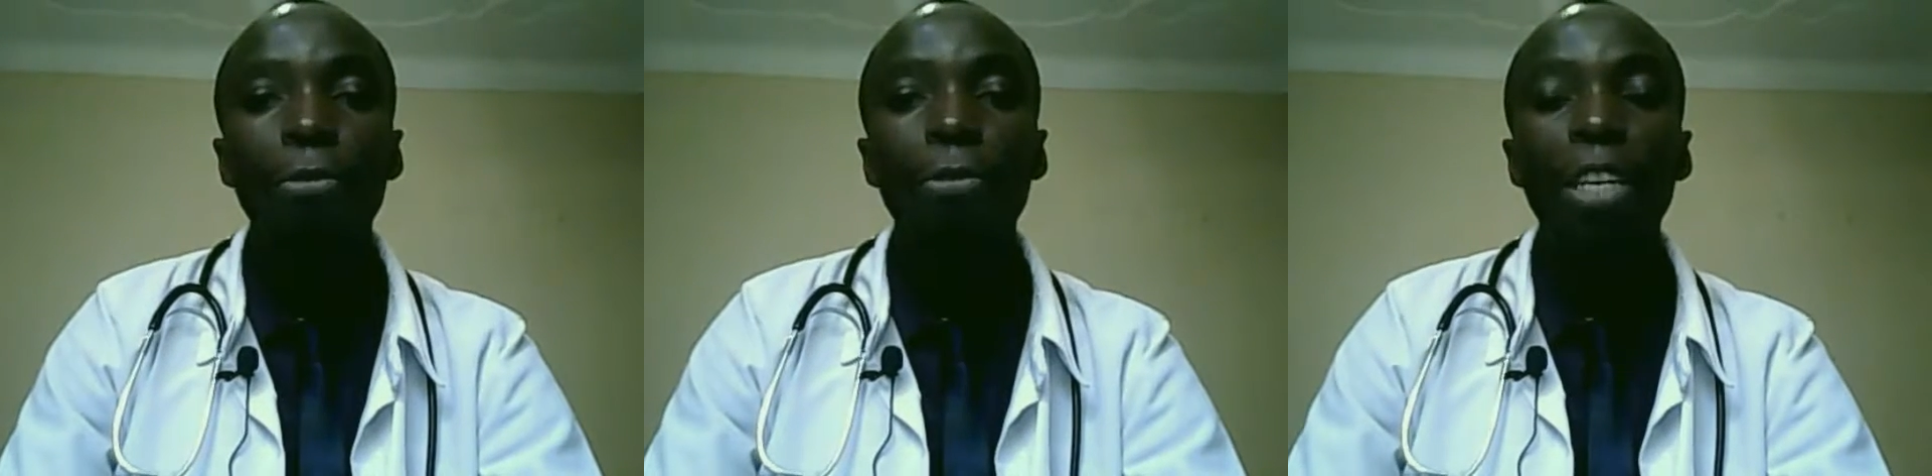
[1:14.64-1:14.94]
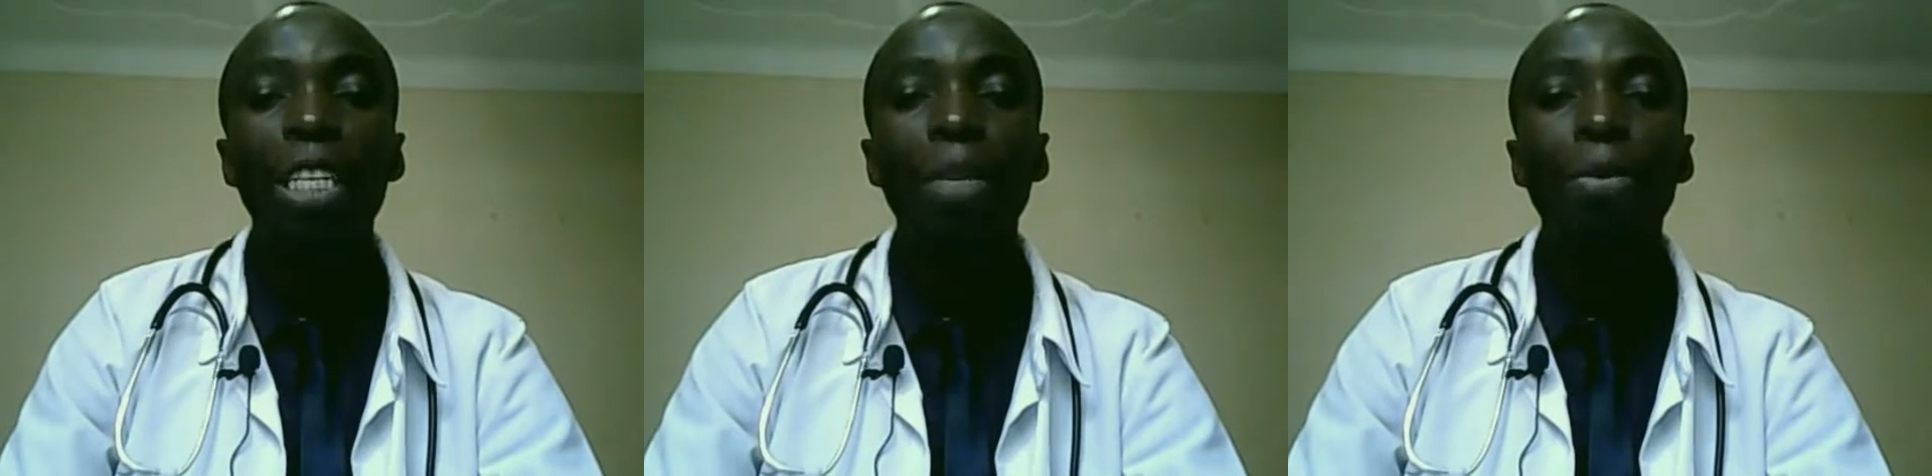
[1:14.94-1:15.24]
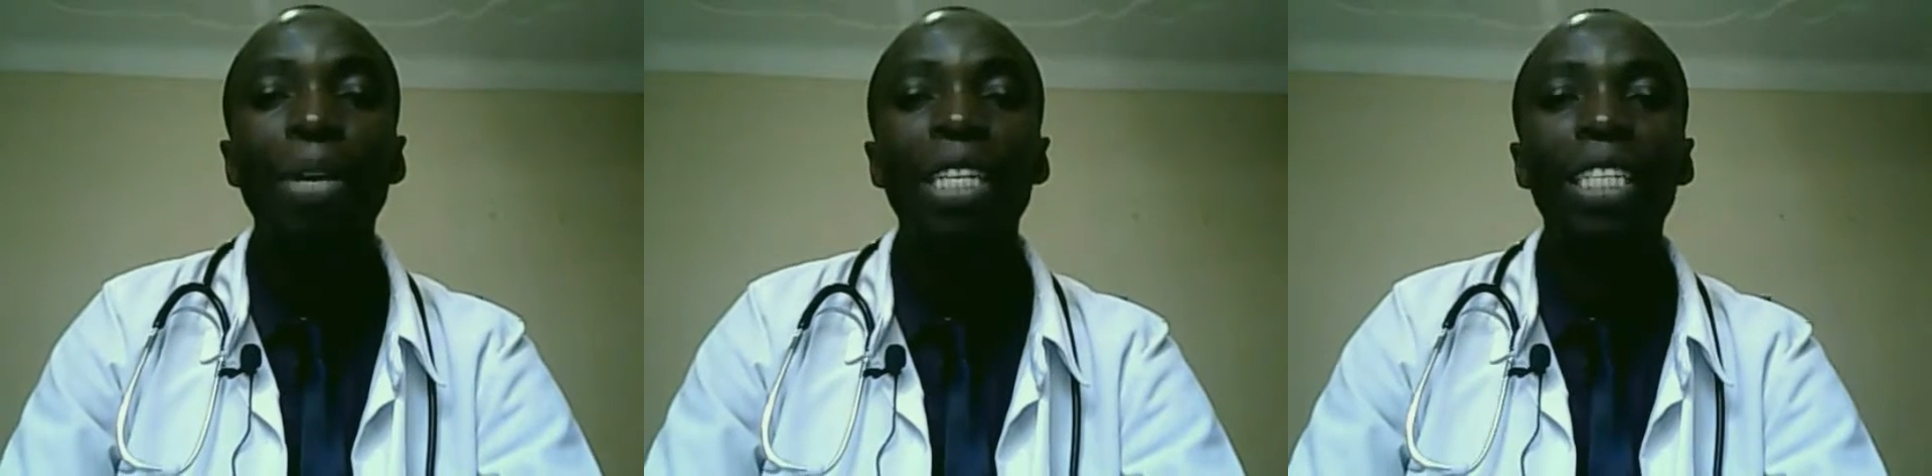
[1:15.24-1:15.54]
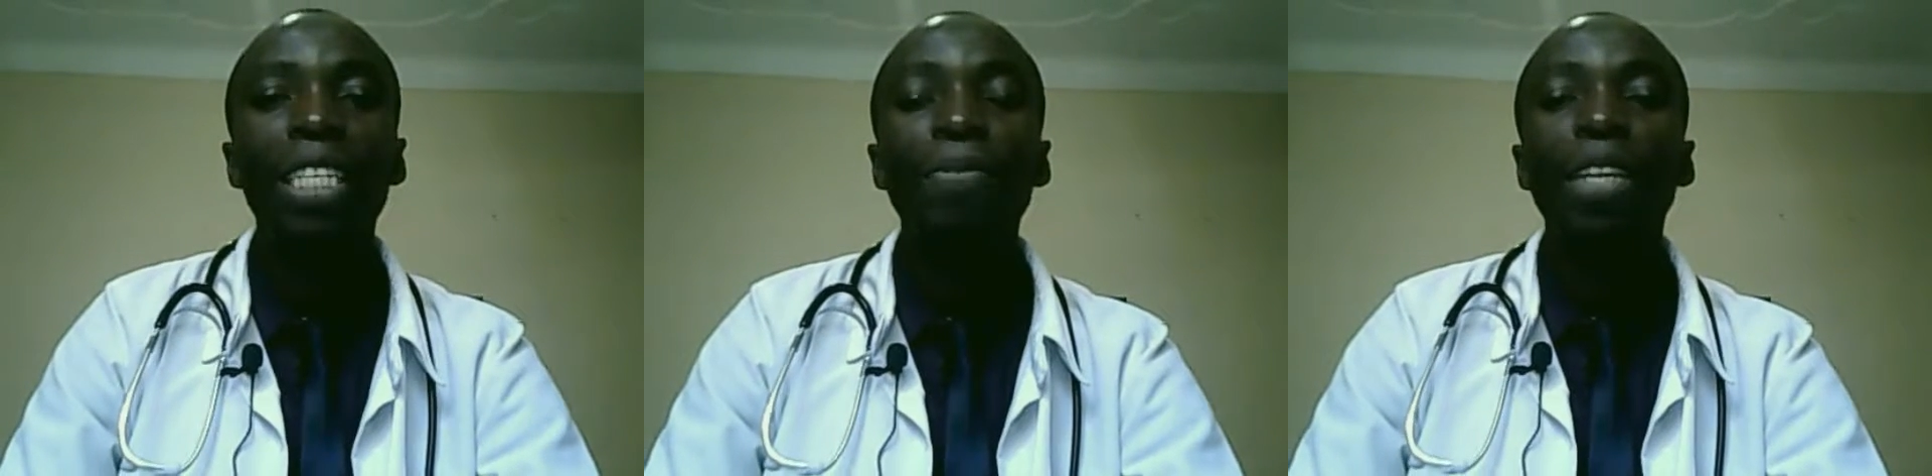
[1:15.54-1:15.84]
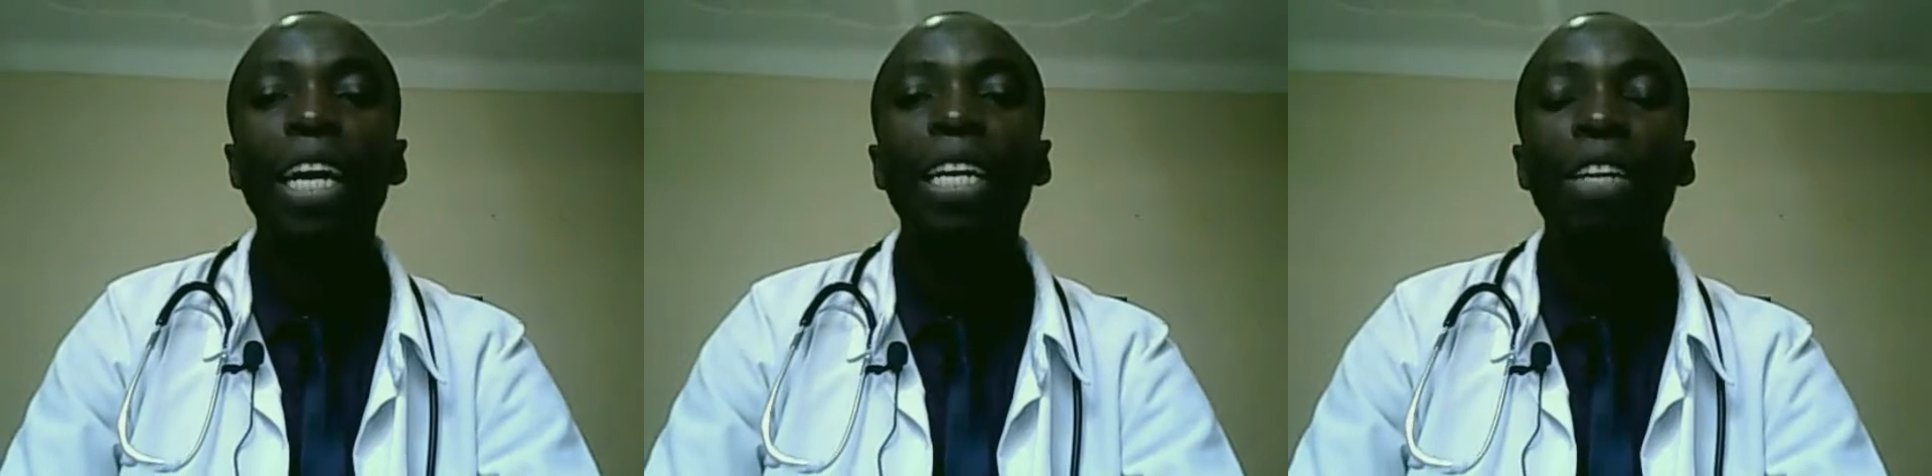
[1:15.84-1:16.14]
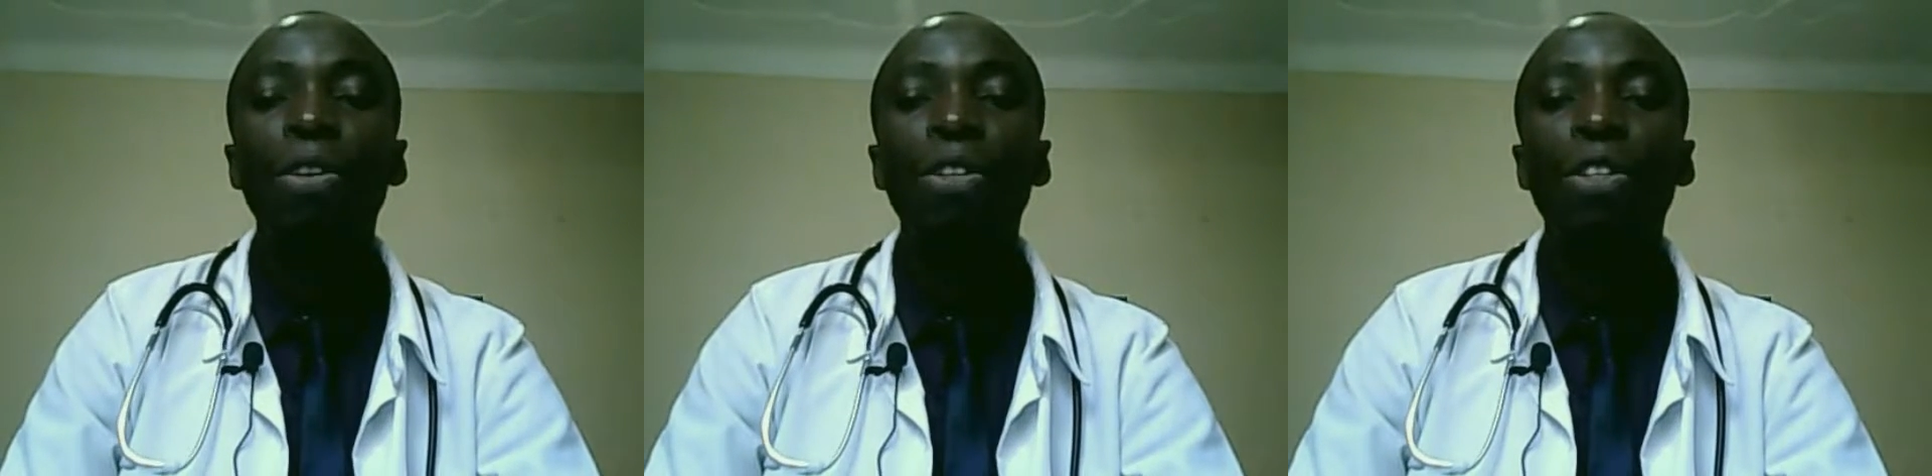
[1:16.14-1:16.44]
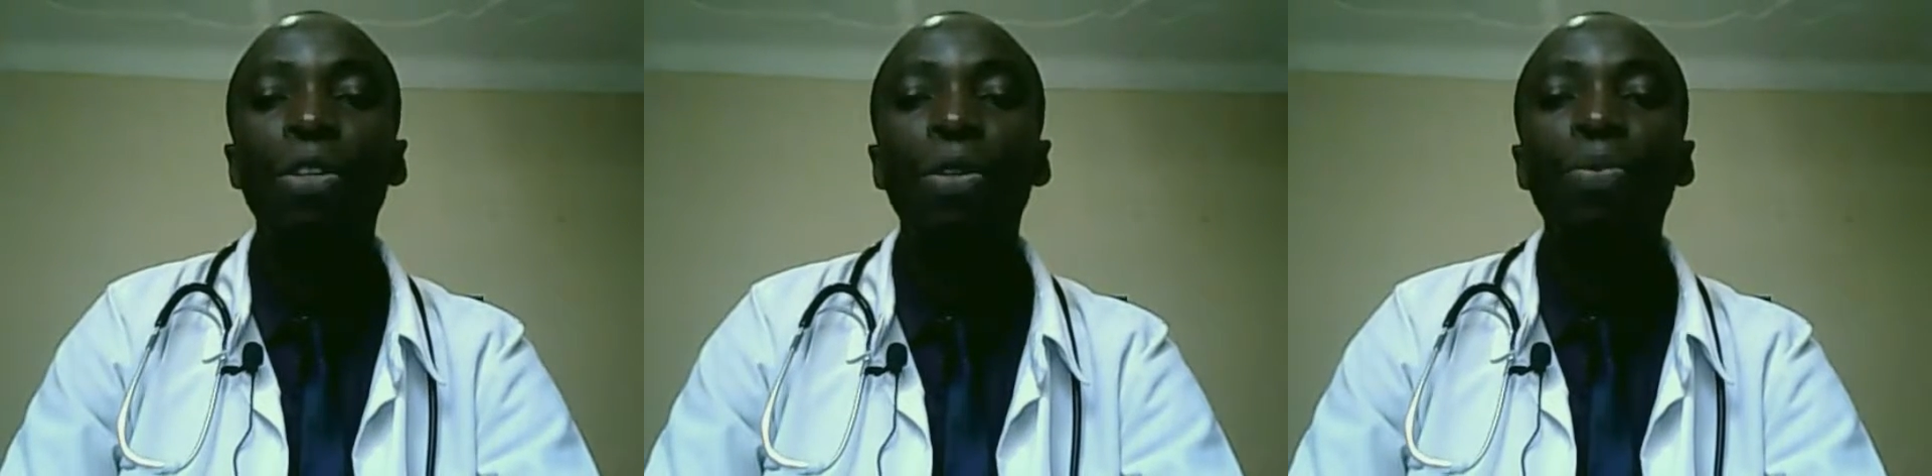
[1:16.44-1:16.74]
vegetable based, and then
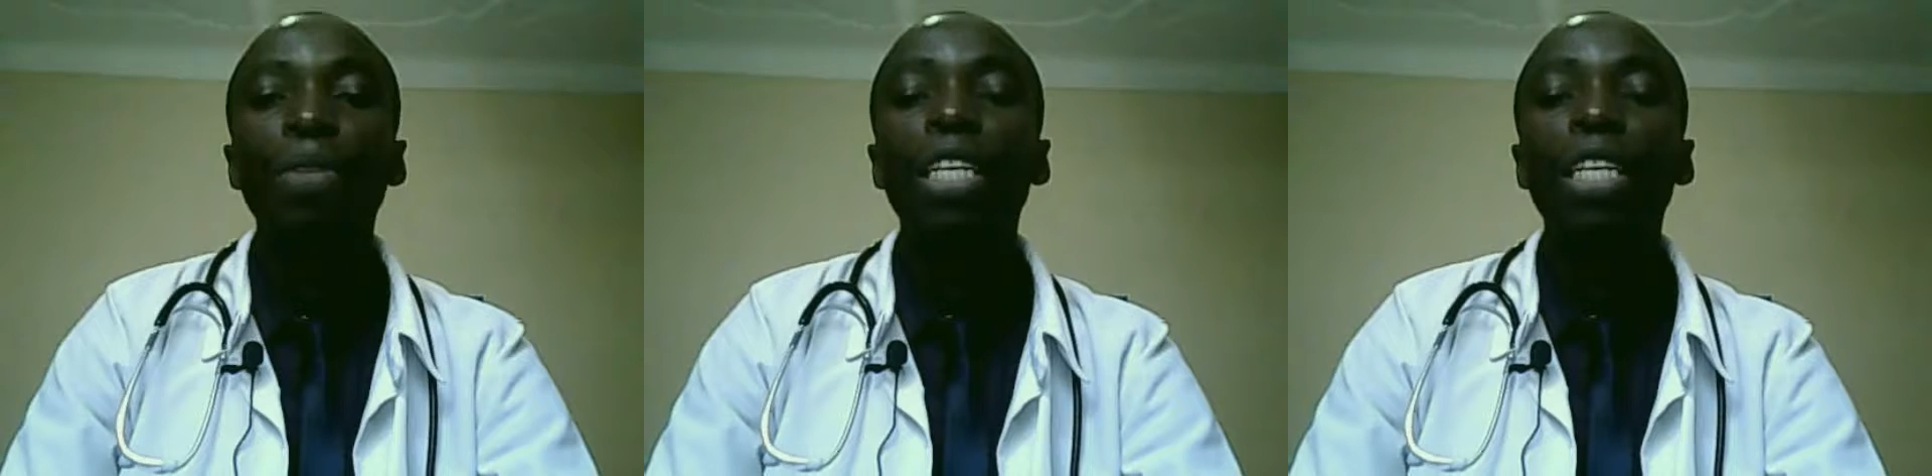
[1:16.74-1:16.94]
also